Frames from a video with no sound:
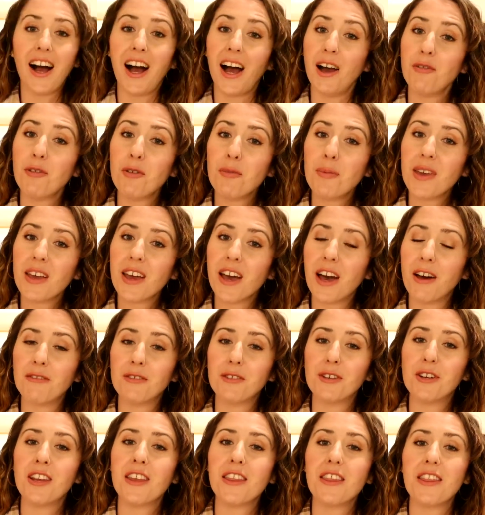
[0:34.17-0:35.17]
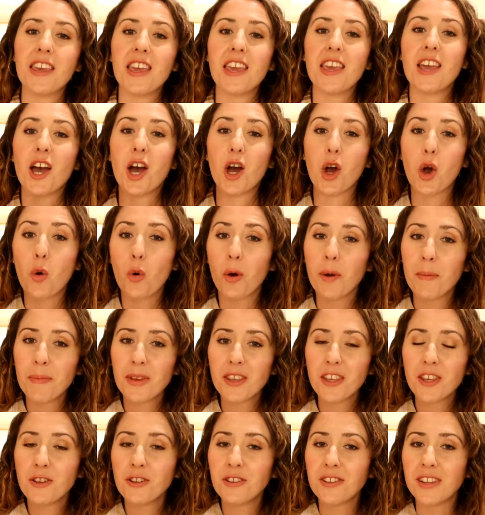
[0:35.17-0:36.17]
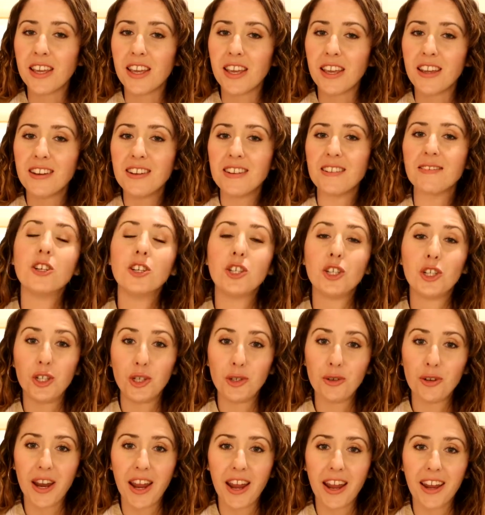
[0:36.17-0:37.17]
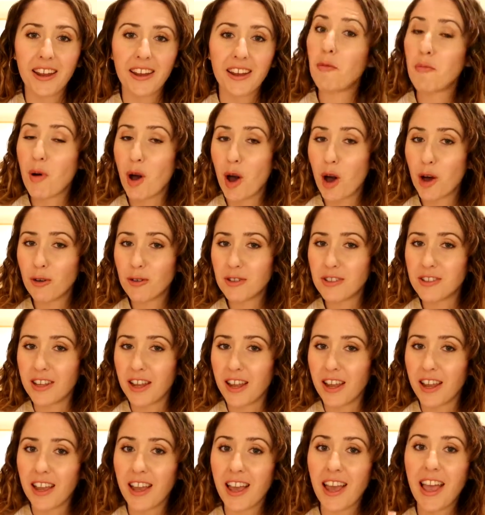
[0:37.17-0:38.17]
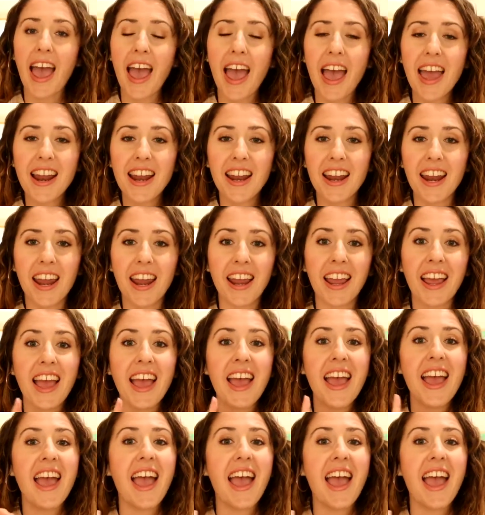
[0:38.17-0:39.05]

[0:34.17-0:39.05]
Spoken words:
I will be covering the equipment you'll need, shooting, posing, editing,